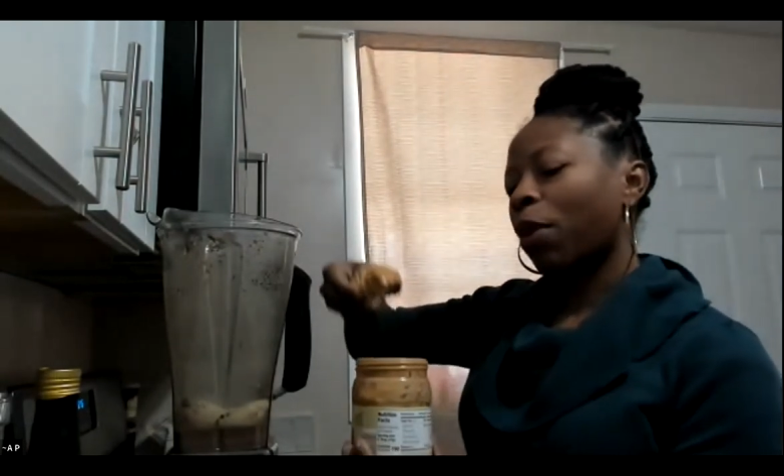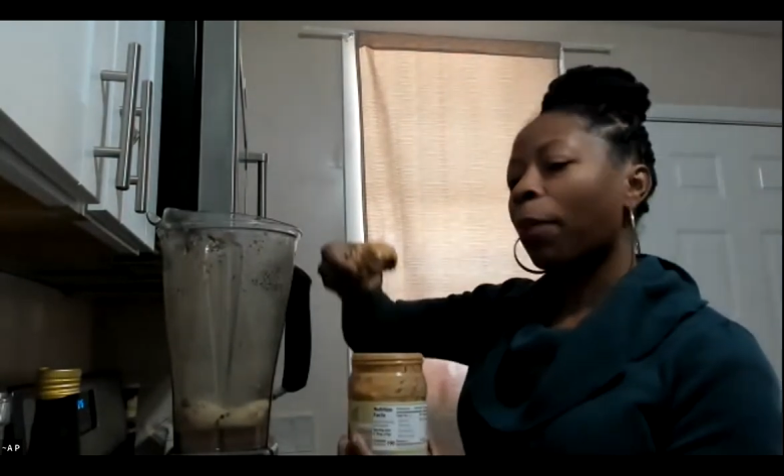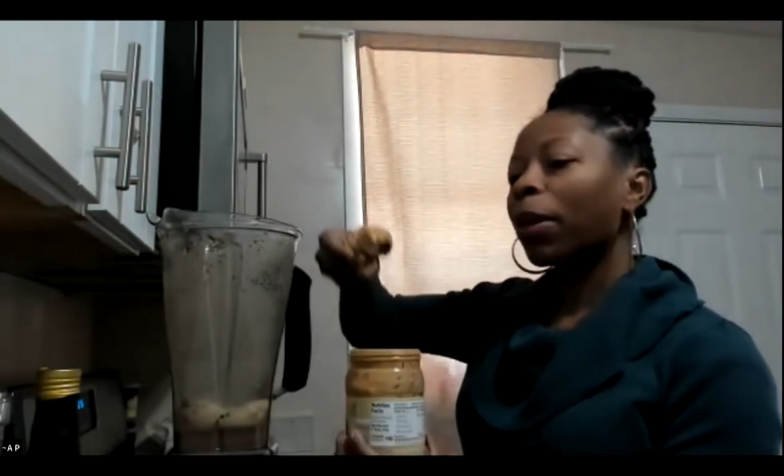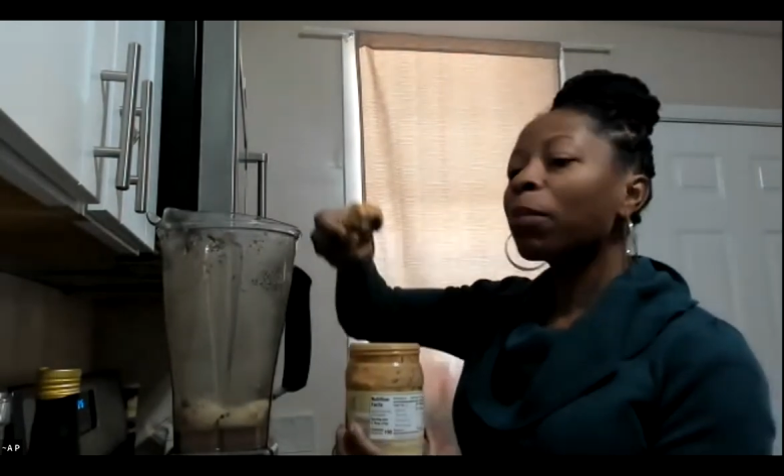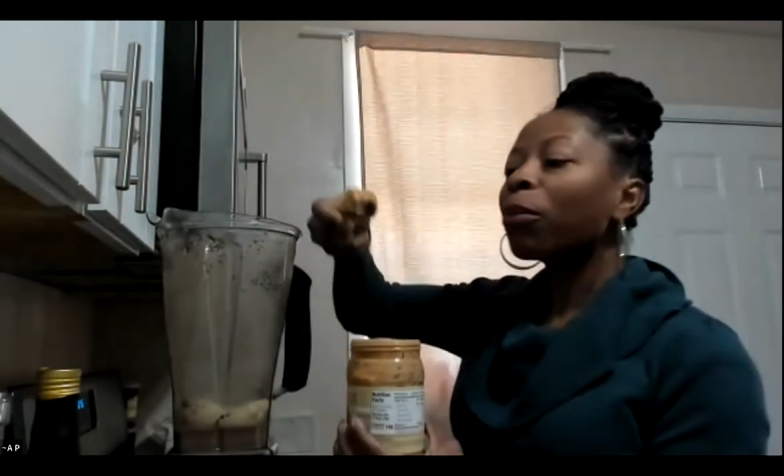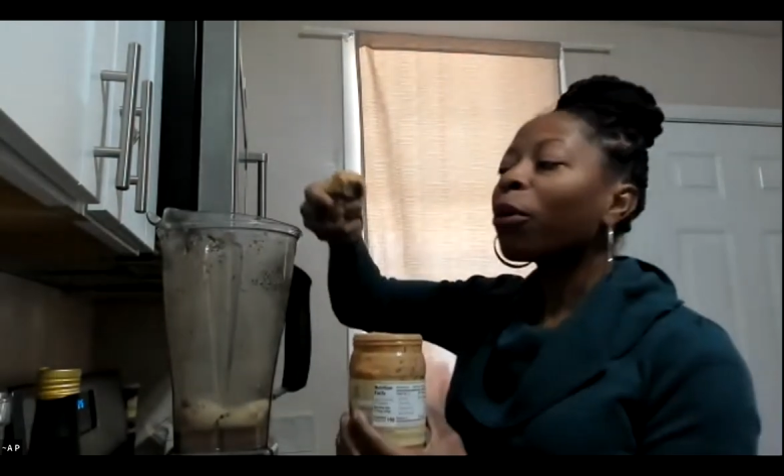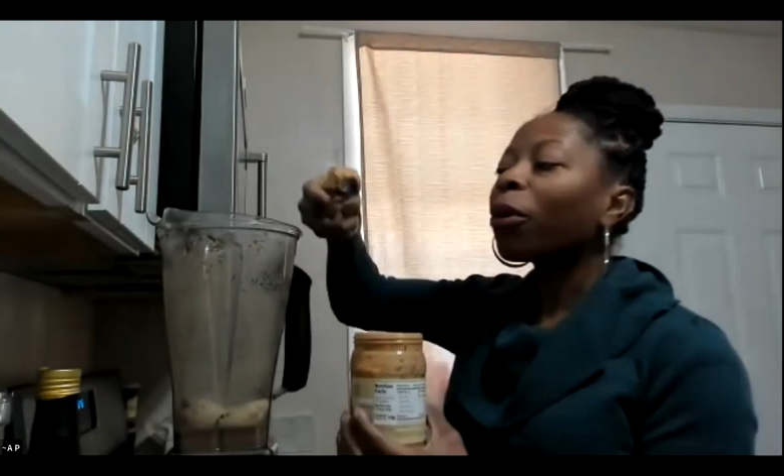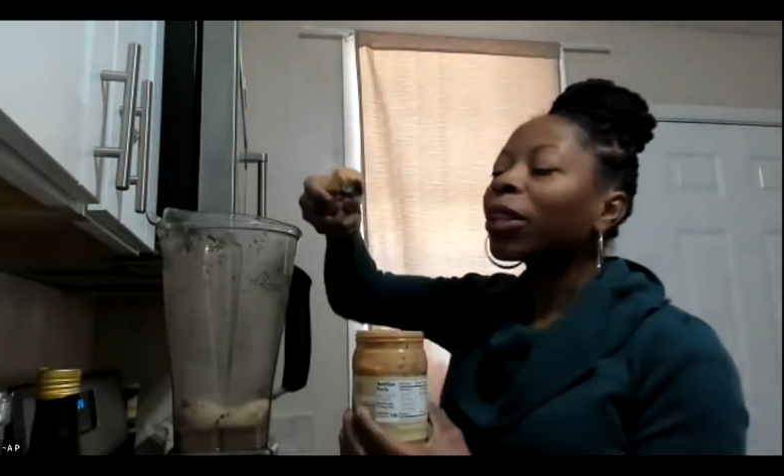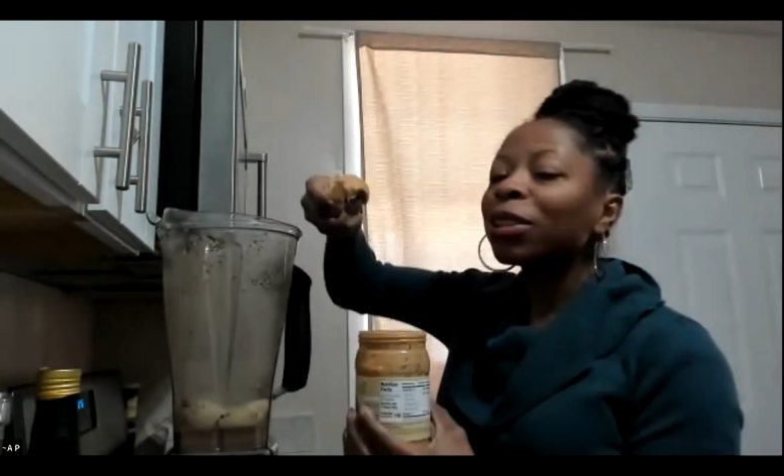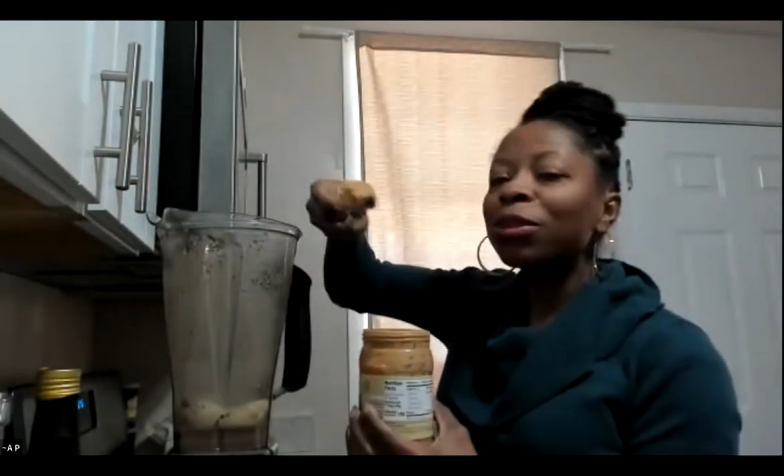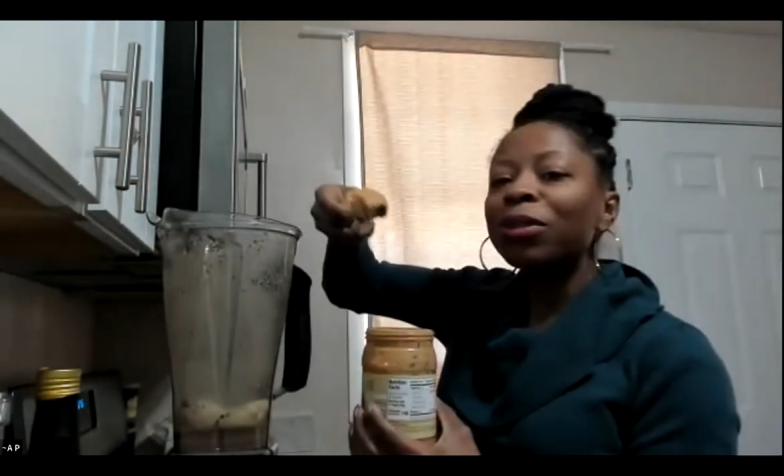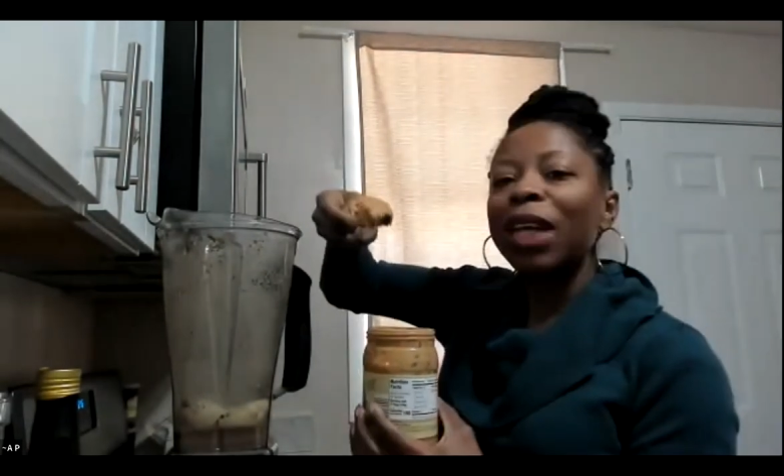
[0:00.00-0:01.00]
Probably more
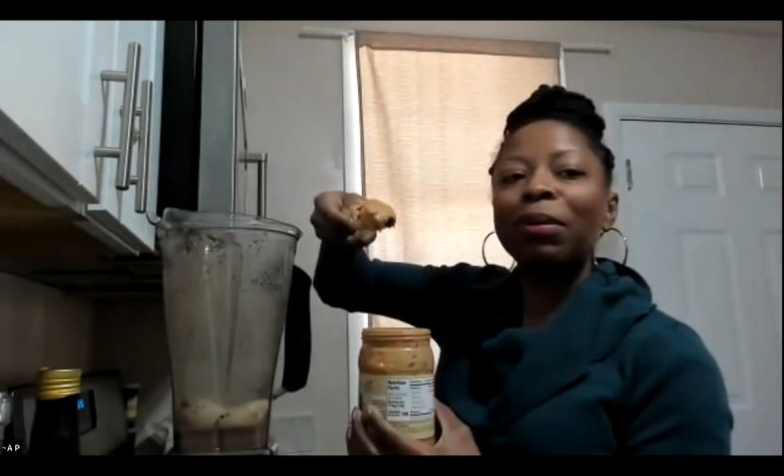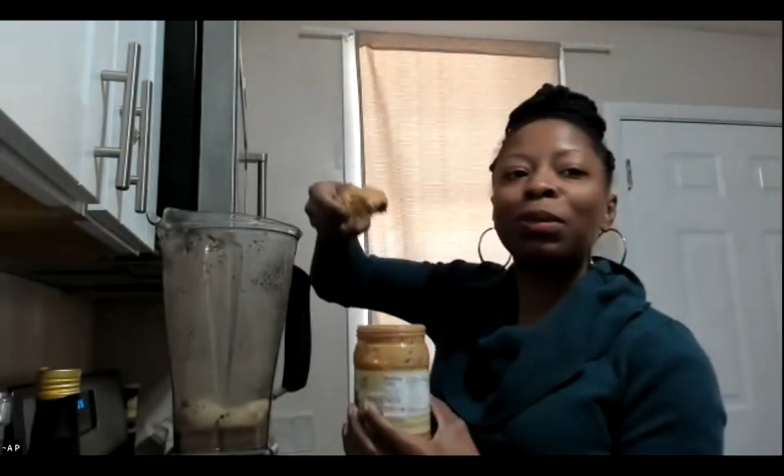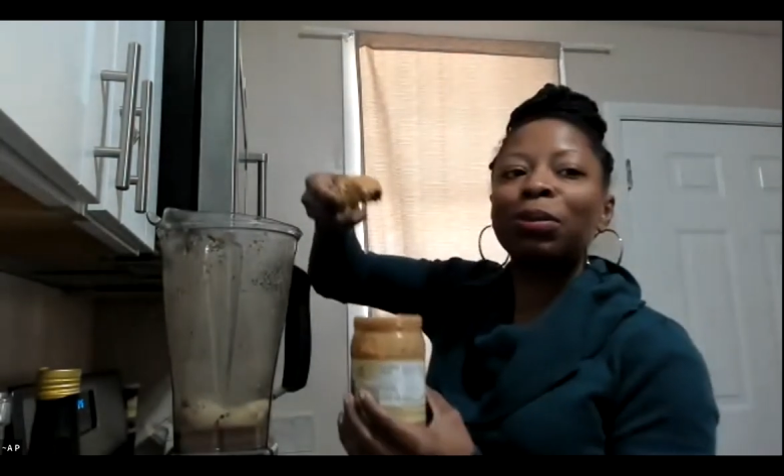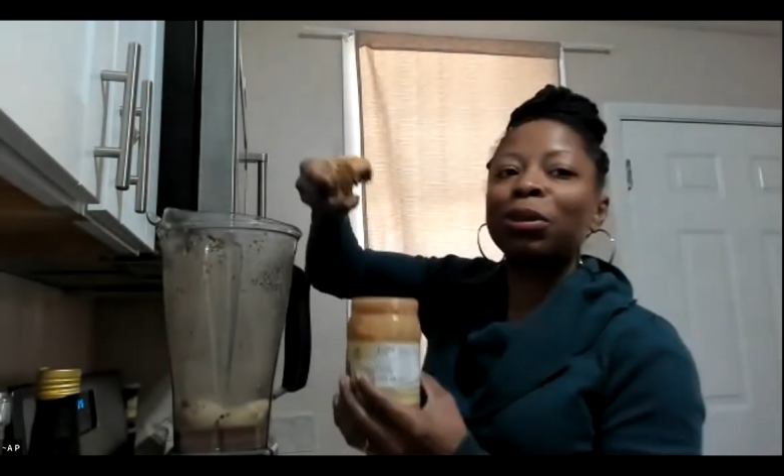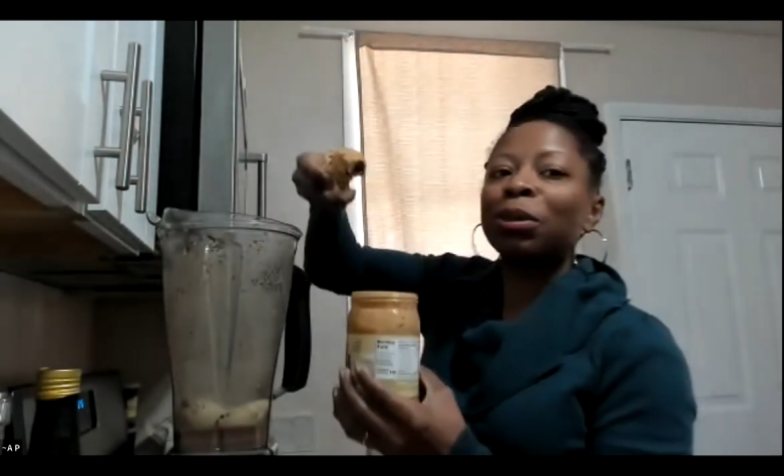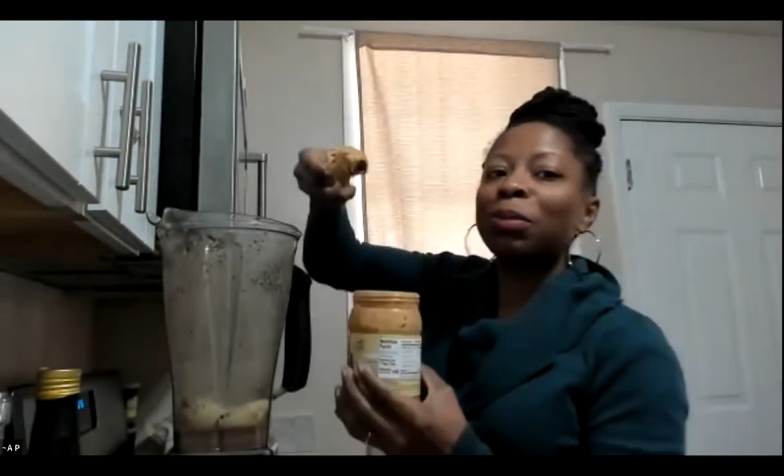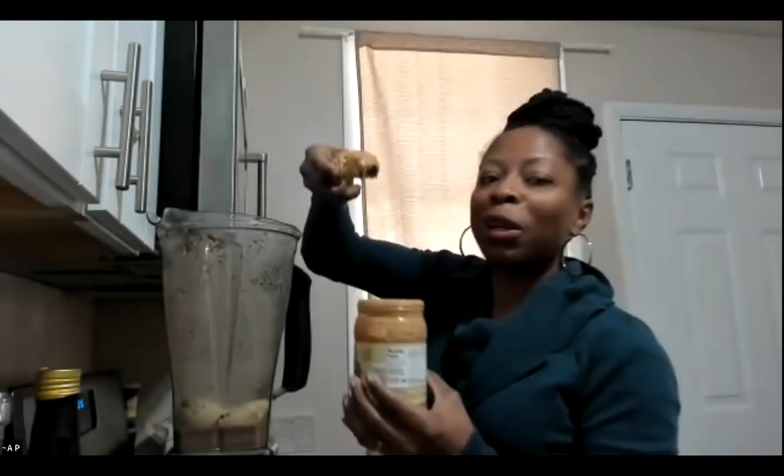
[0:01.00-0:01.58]
than 2 tablespoons,